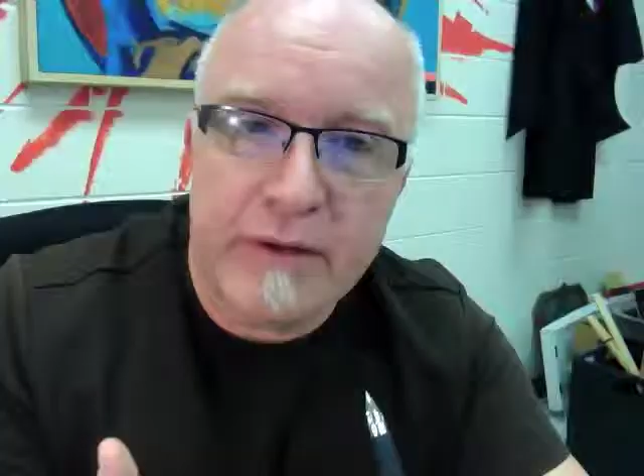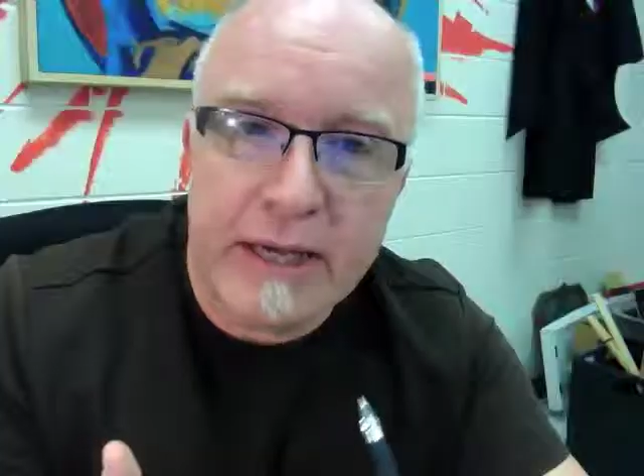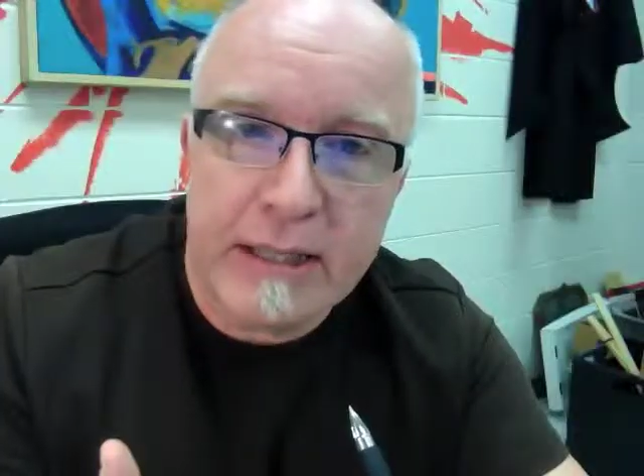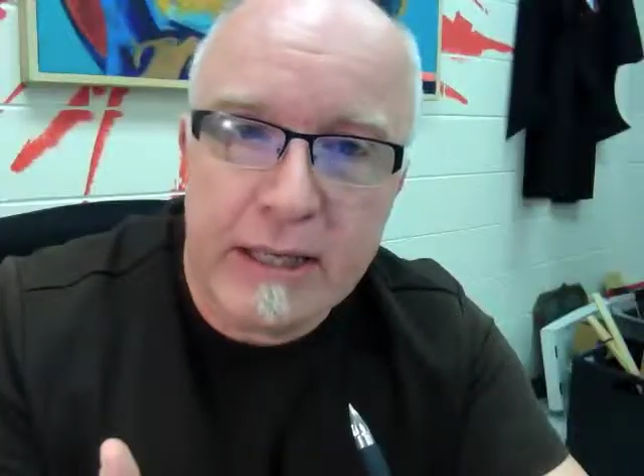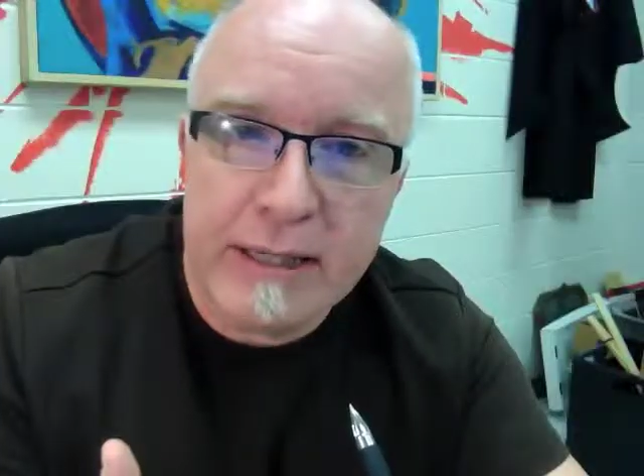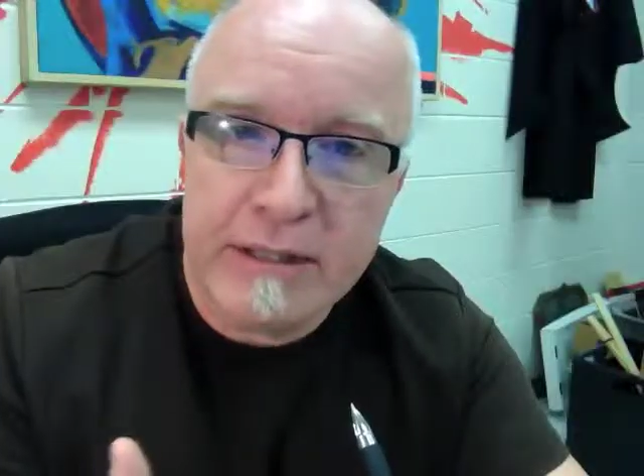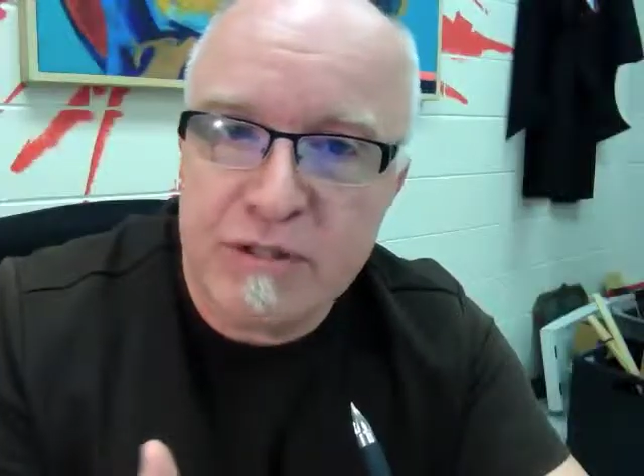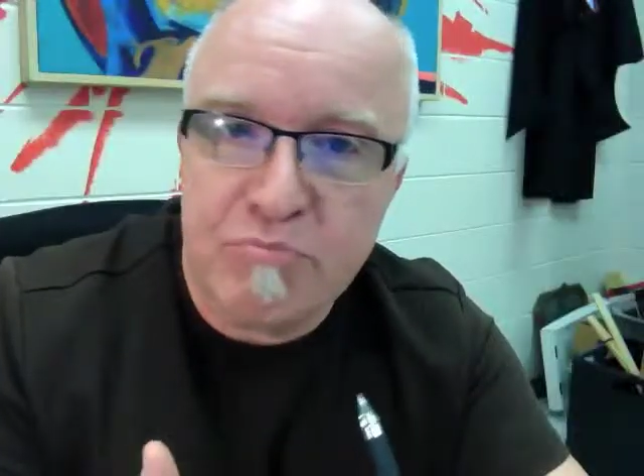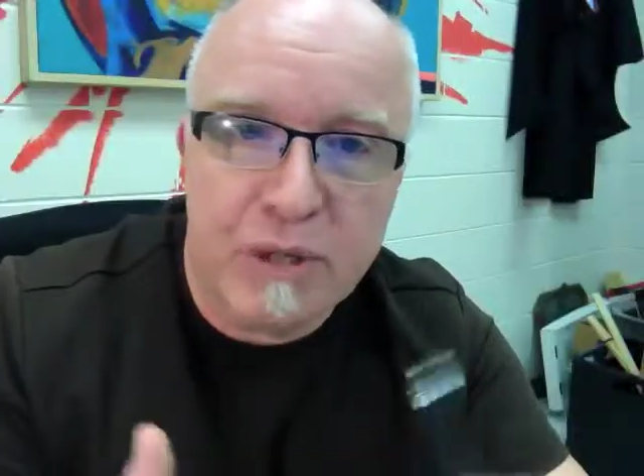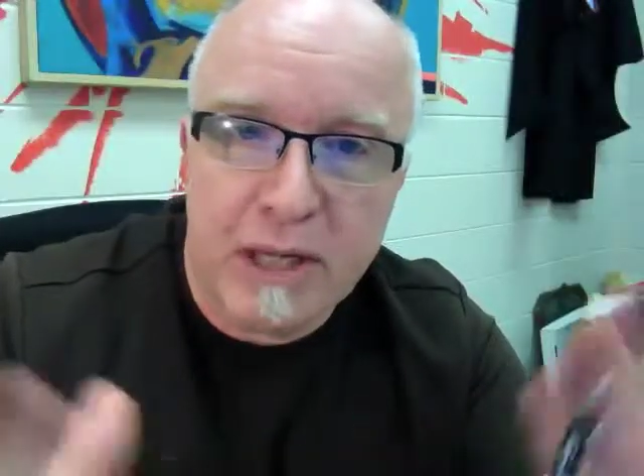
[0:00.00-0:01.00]
headline
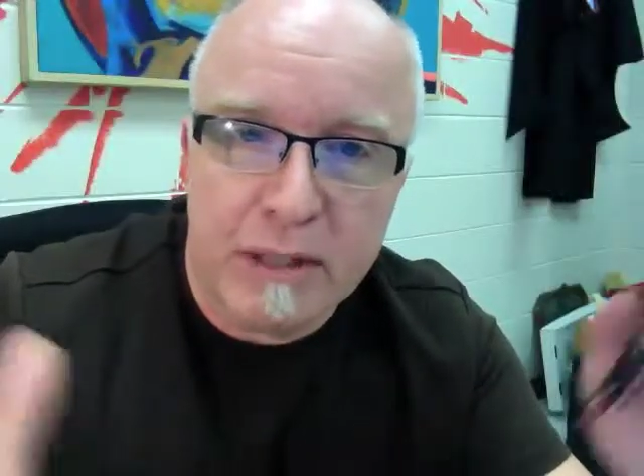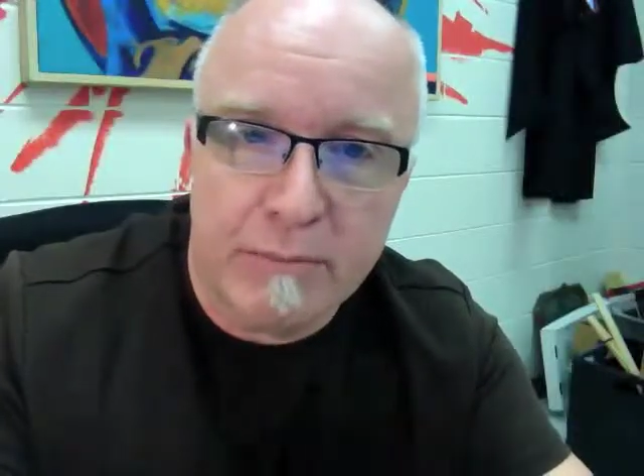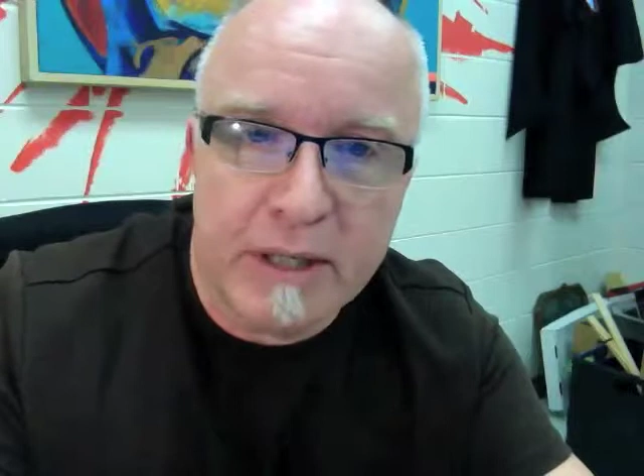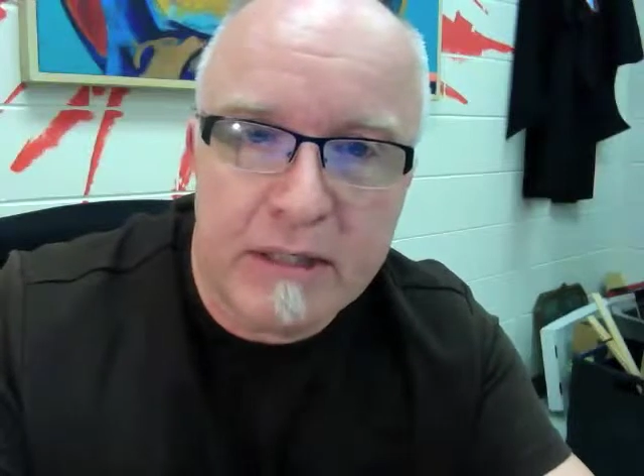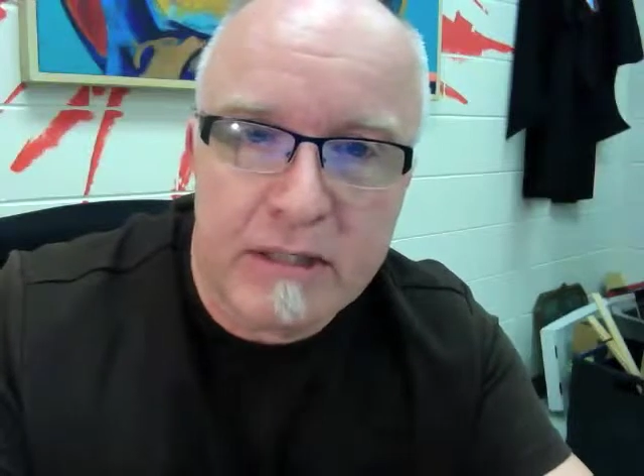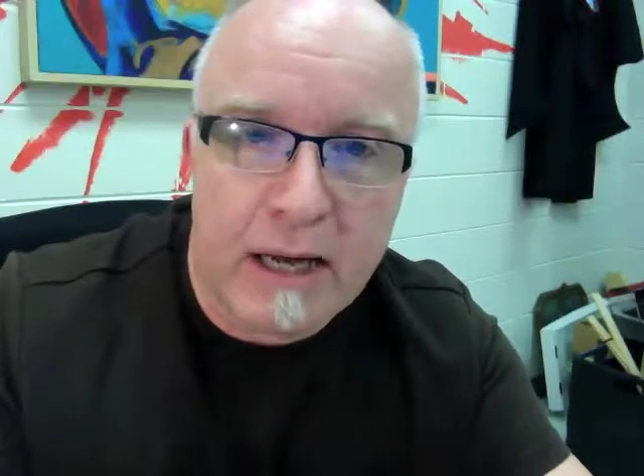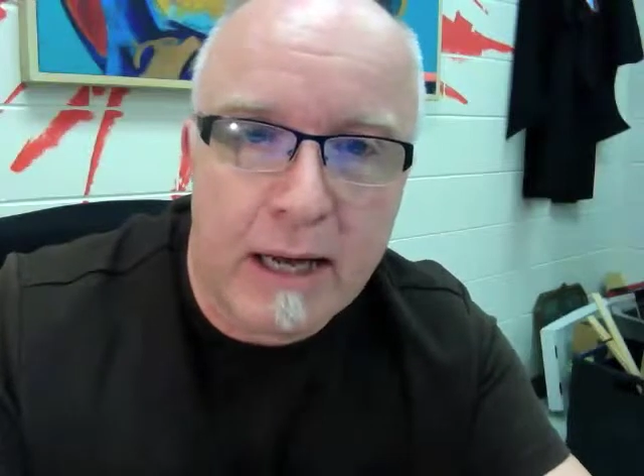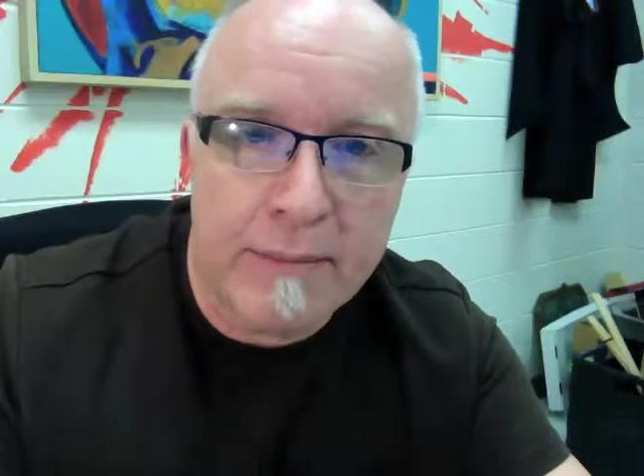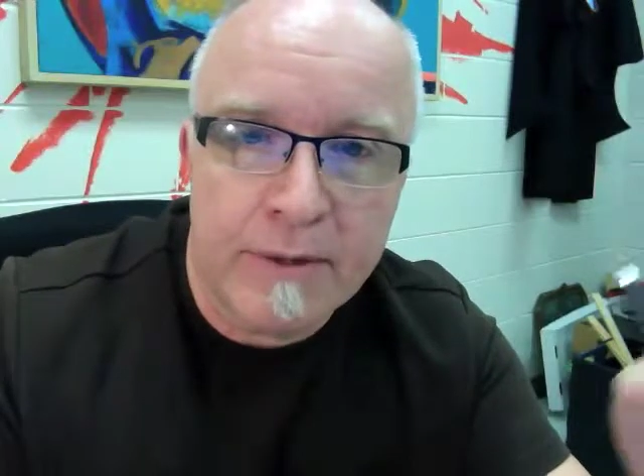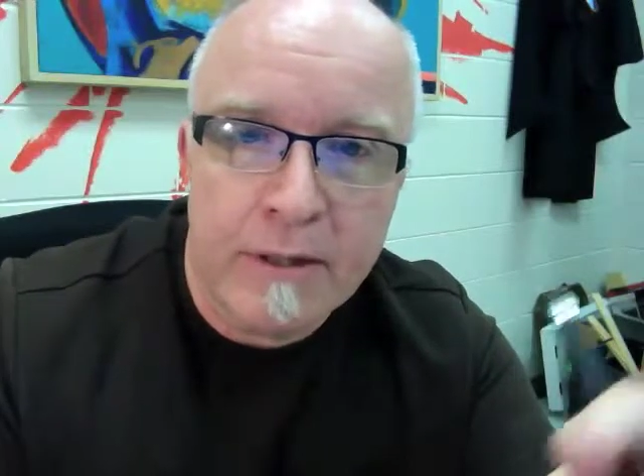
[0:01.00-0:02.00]
that's big, the biggest
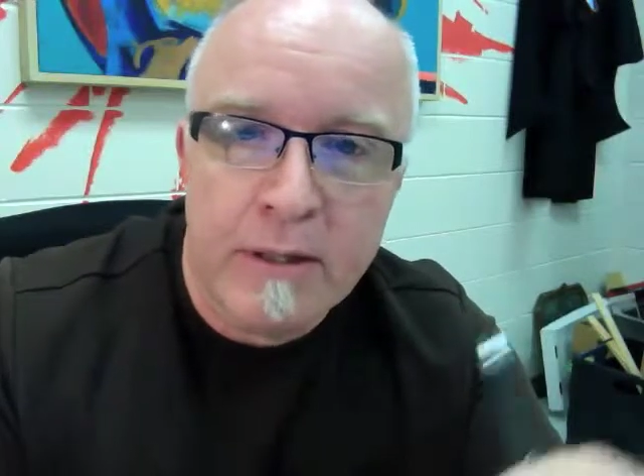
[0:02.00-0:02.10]
type.